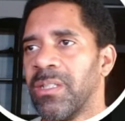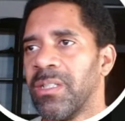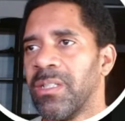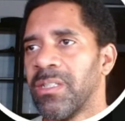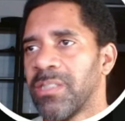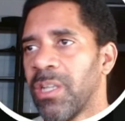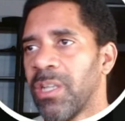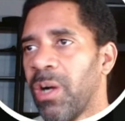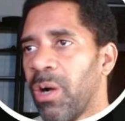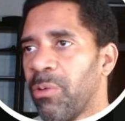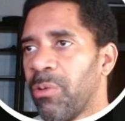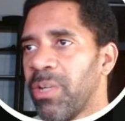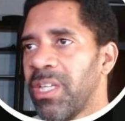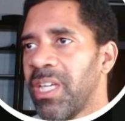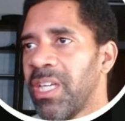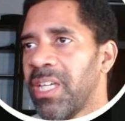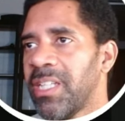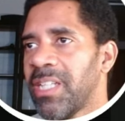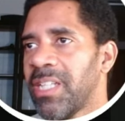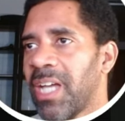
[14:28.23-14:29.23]
So when we
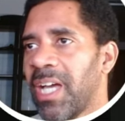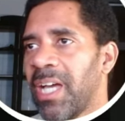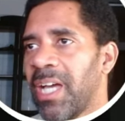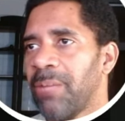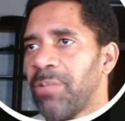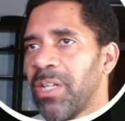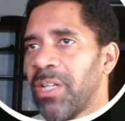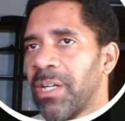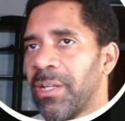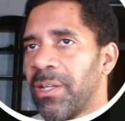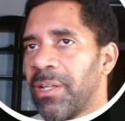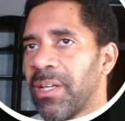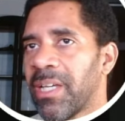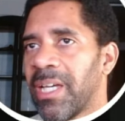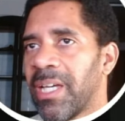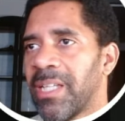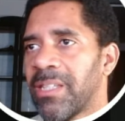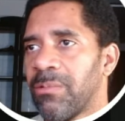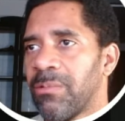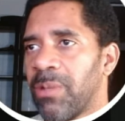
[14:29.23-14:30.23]
hit 9, we're gonna look
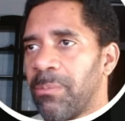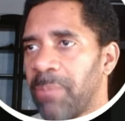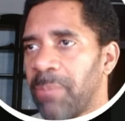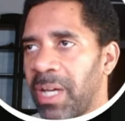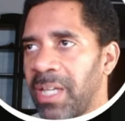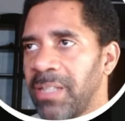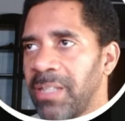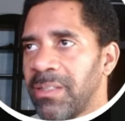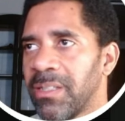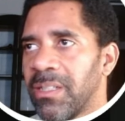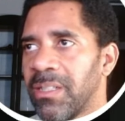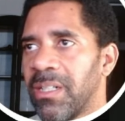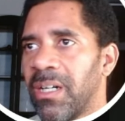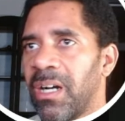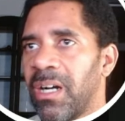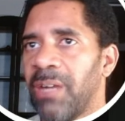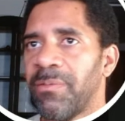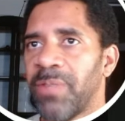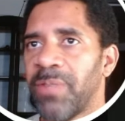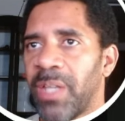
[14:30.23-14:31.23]
at the remainder
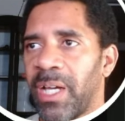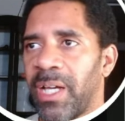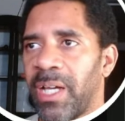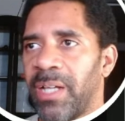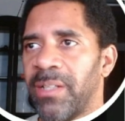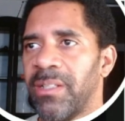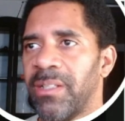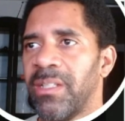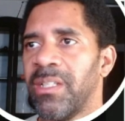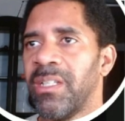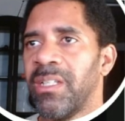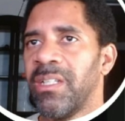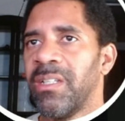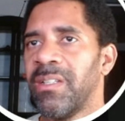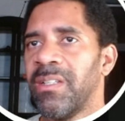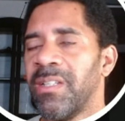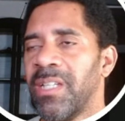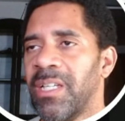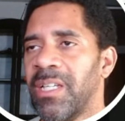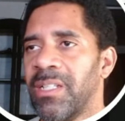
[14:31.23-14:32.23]
of 9,
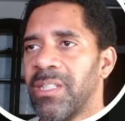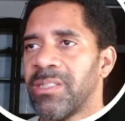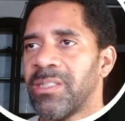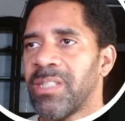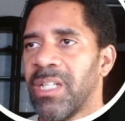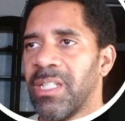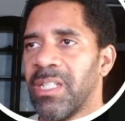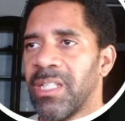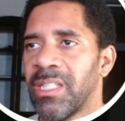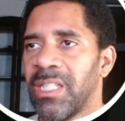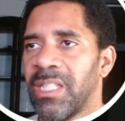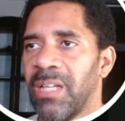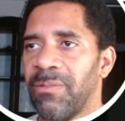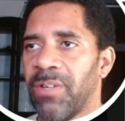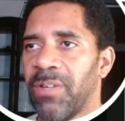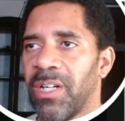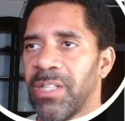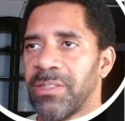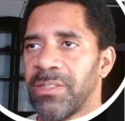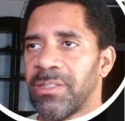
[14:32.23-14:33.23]
and it's gonna give
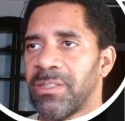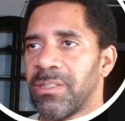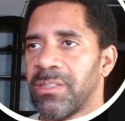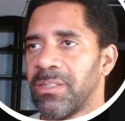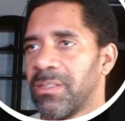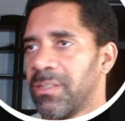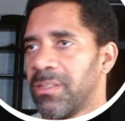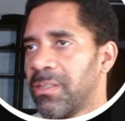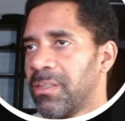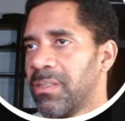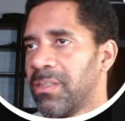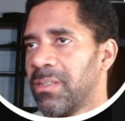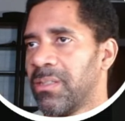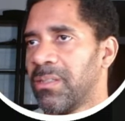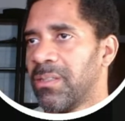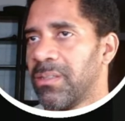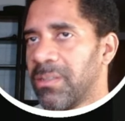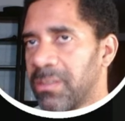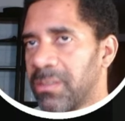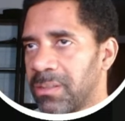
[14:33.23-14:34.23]
us
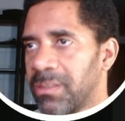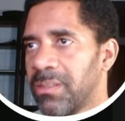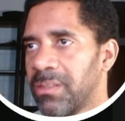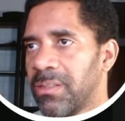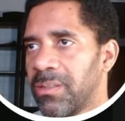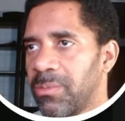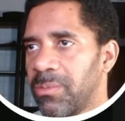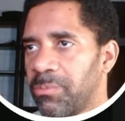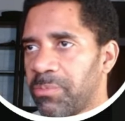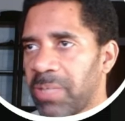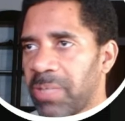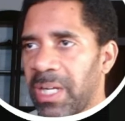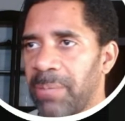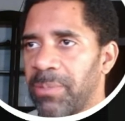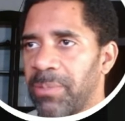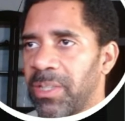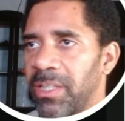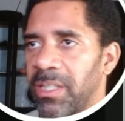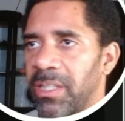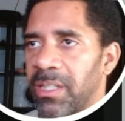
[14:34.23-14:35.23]

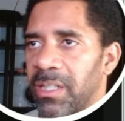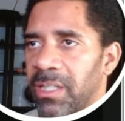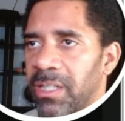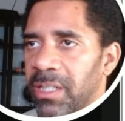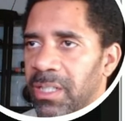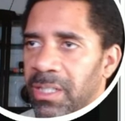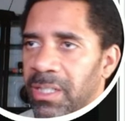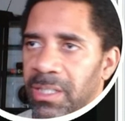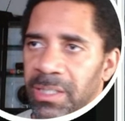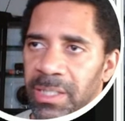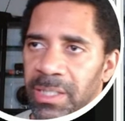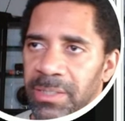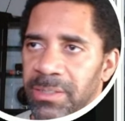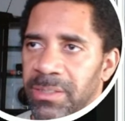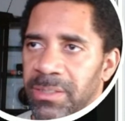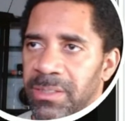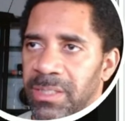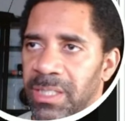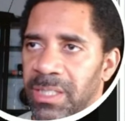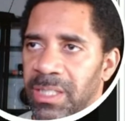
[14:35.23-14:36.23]
probably let's
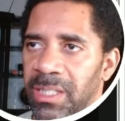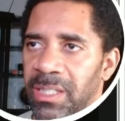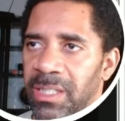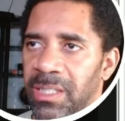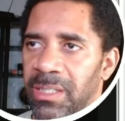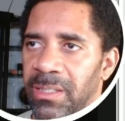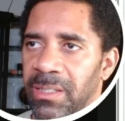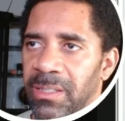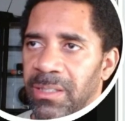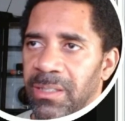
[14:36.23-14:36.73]
see,